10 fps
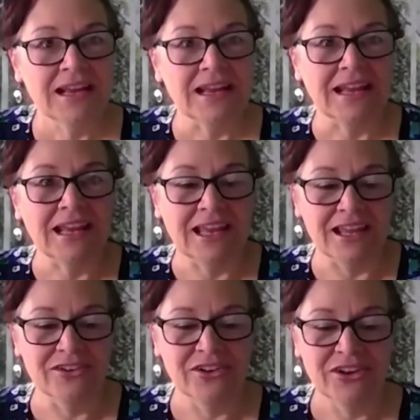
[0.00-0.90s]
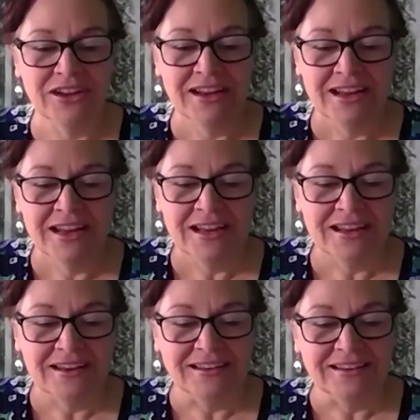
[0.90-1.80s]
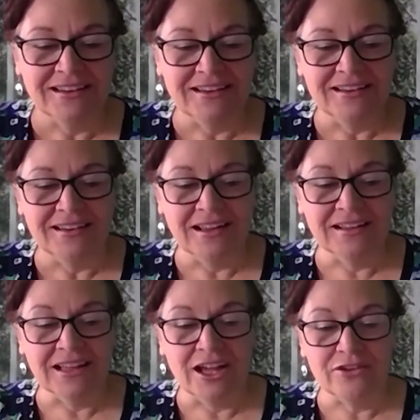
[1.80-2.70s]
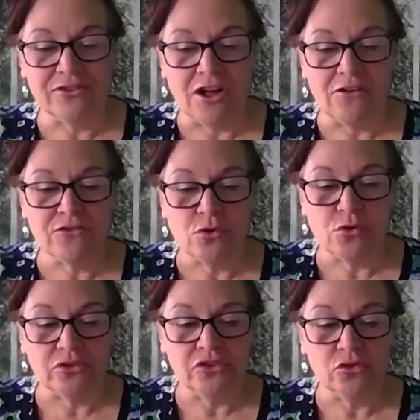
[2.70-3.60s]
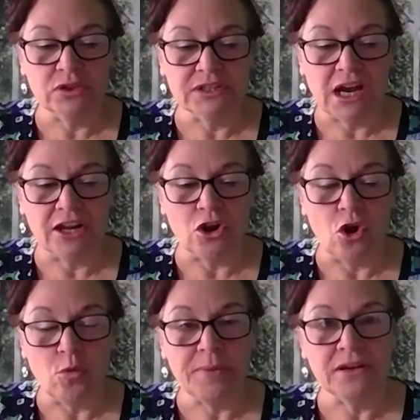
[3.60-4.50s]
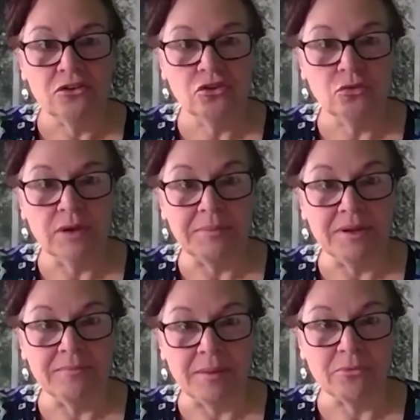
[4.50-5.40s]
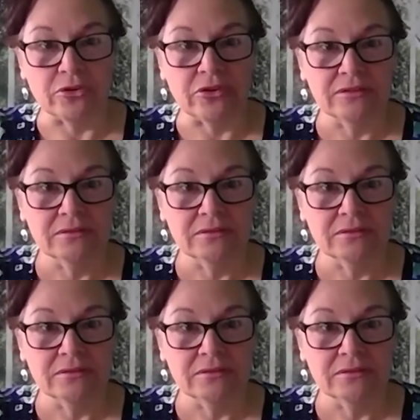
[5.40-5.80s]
And a lot of golf courses were not open to women members.